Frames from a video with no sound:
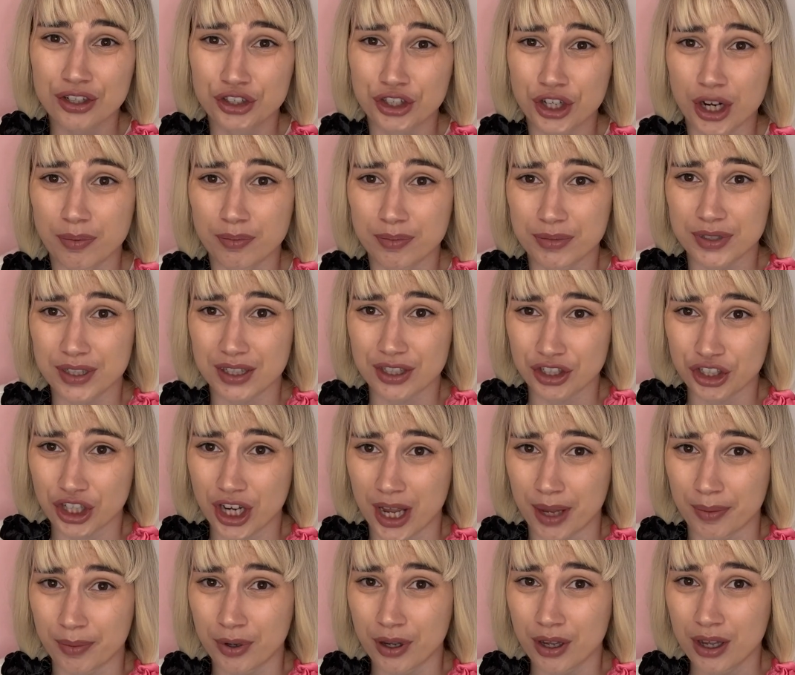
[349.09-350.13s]
jumped
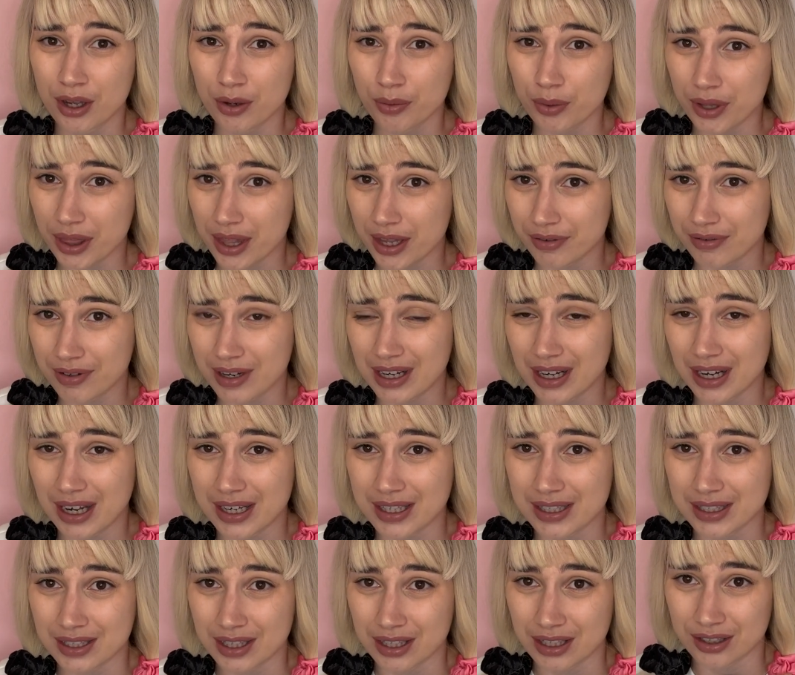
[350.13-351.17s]
ship when they
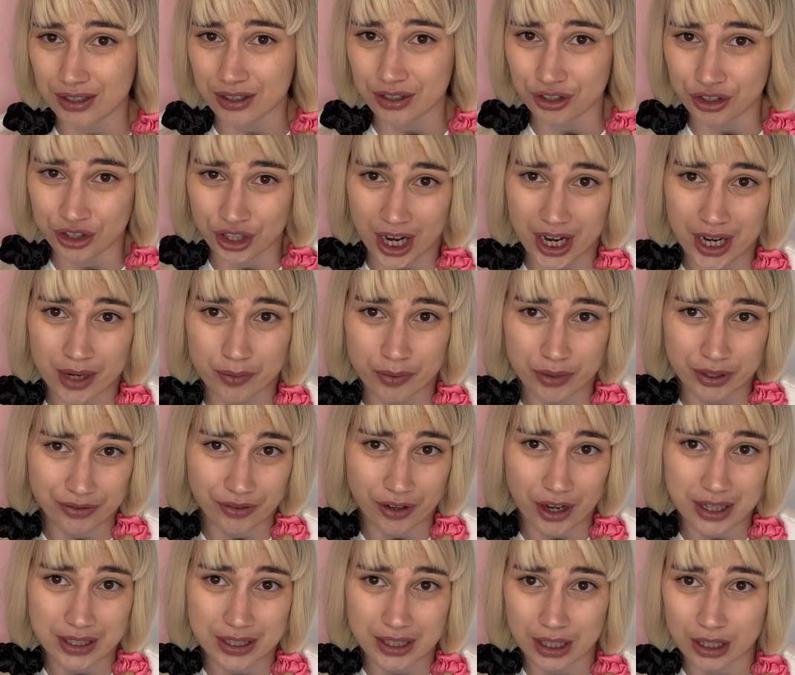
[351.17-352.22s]
realised that Jane was
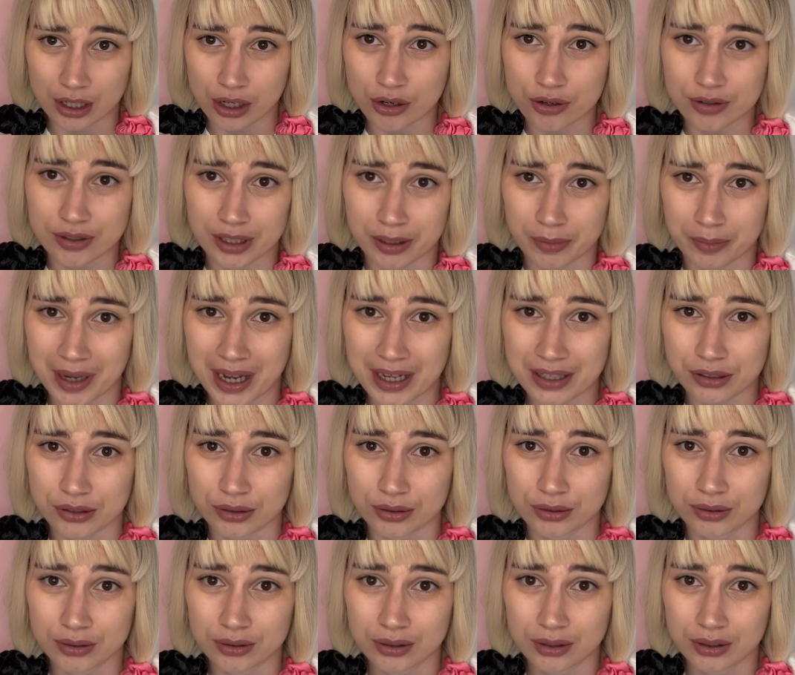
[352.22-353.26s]
fighting a losing
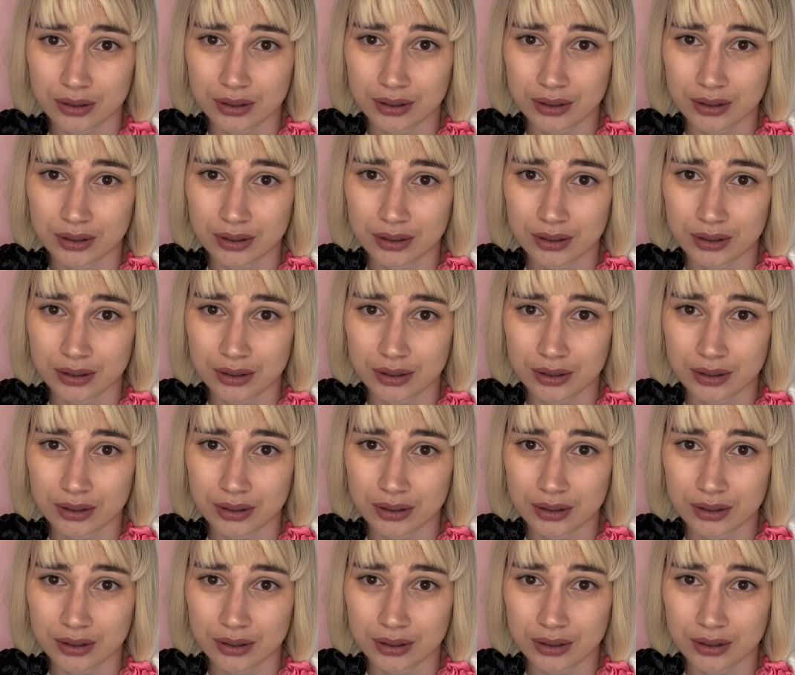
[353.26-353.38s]
battle.